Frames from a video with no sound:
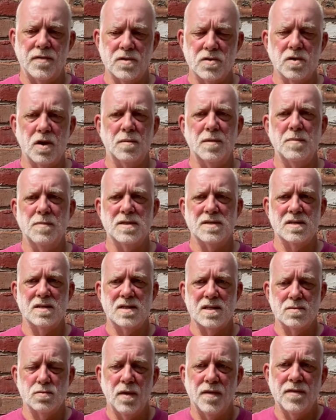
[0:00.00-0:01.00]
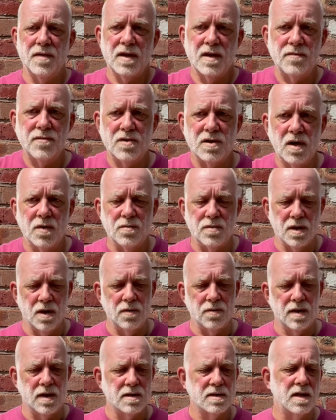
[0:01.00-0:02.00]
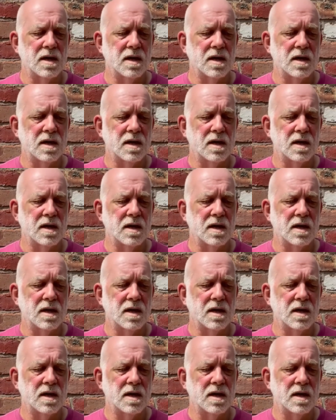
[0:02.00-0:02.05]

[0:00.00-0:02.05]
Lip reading: your businesses, one thing, if you don't know this,